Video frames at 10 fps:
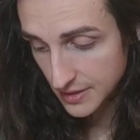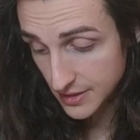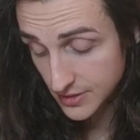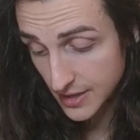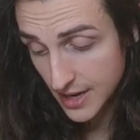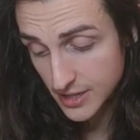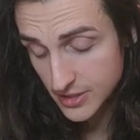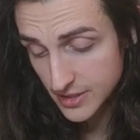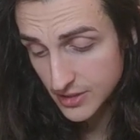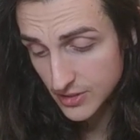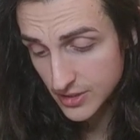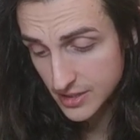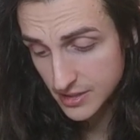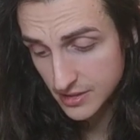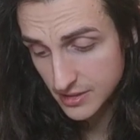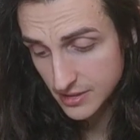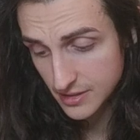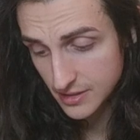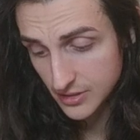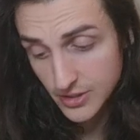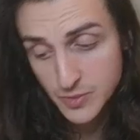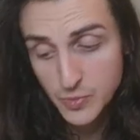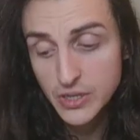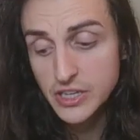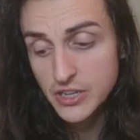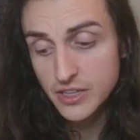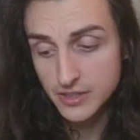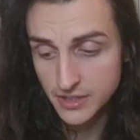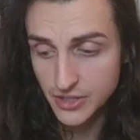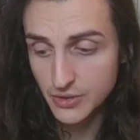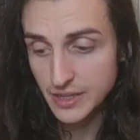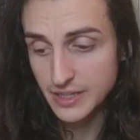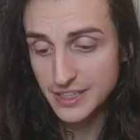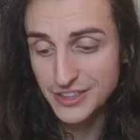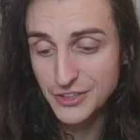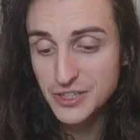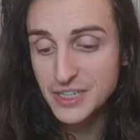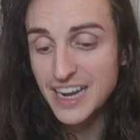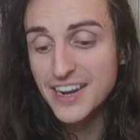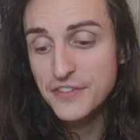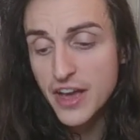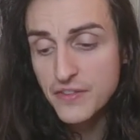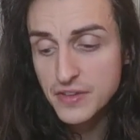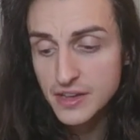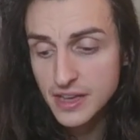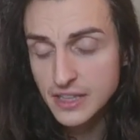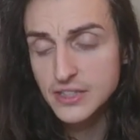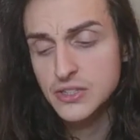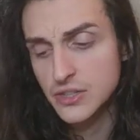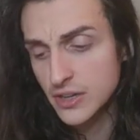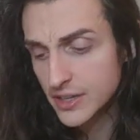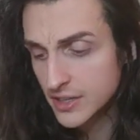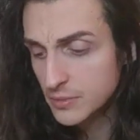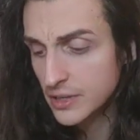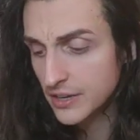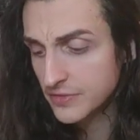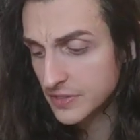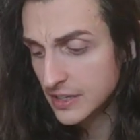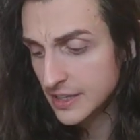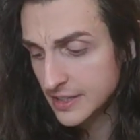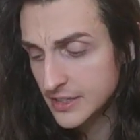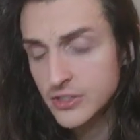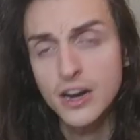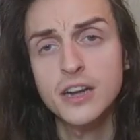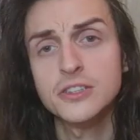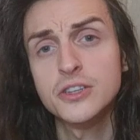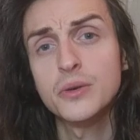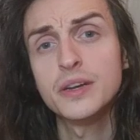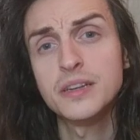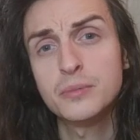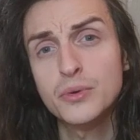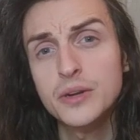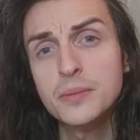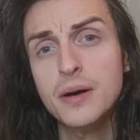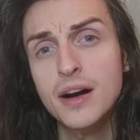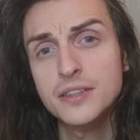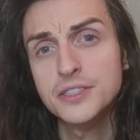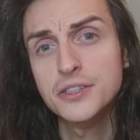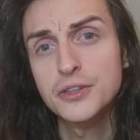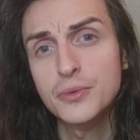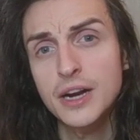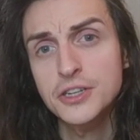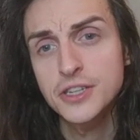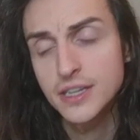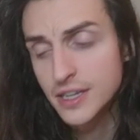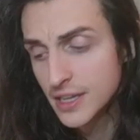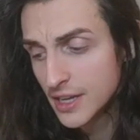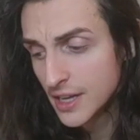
This actually looks pretty good. You know, it looked kind of heavy at the start here, but I feel like things are actually going in a pretty positive direction.